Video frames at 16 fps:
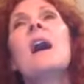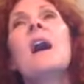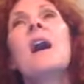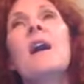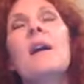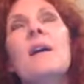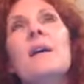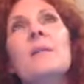
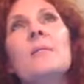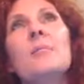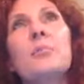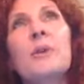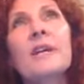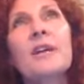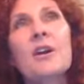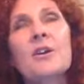uh,
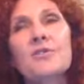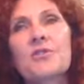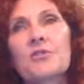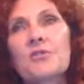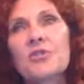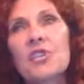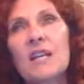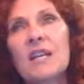
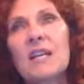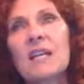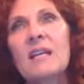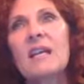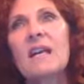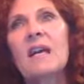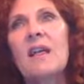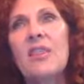precursor
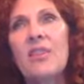gene.